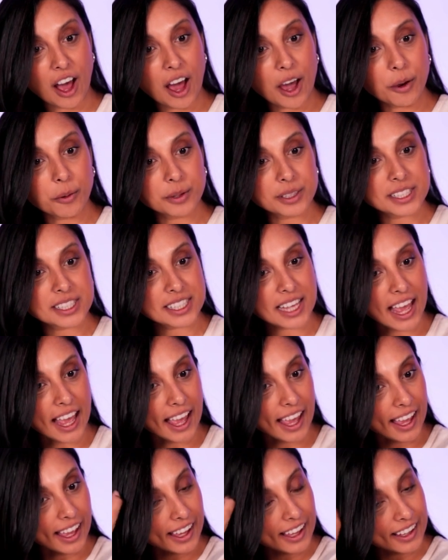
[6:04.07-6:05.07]
I would
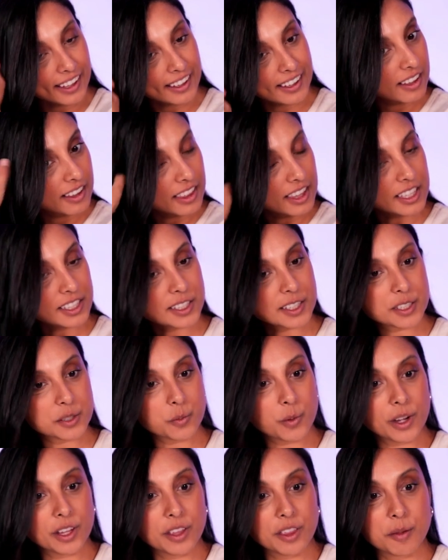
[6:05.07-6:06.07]
say this is
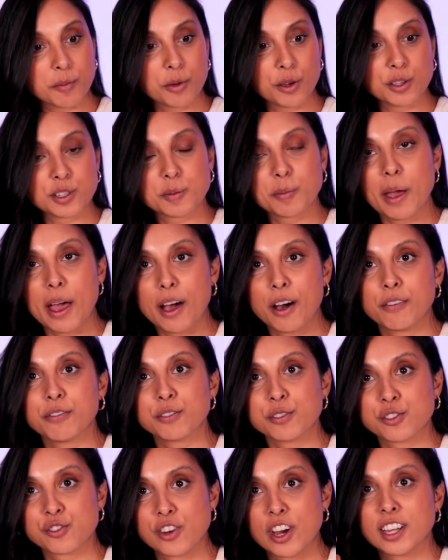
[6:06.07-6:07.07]
one of the most
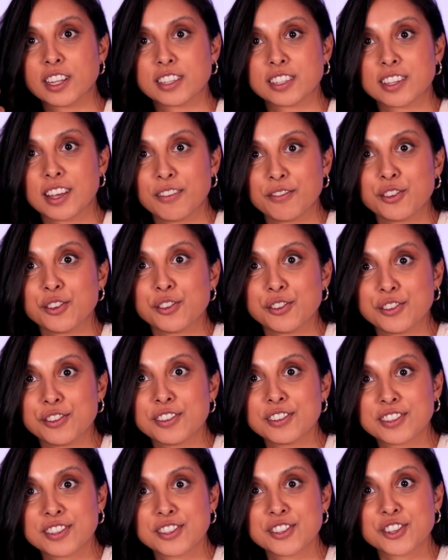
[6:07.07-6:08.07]
powerful straighteners I've
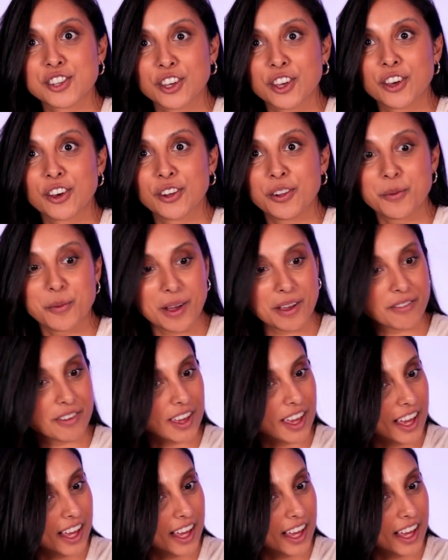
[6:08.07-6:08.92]
used to curl and wave your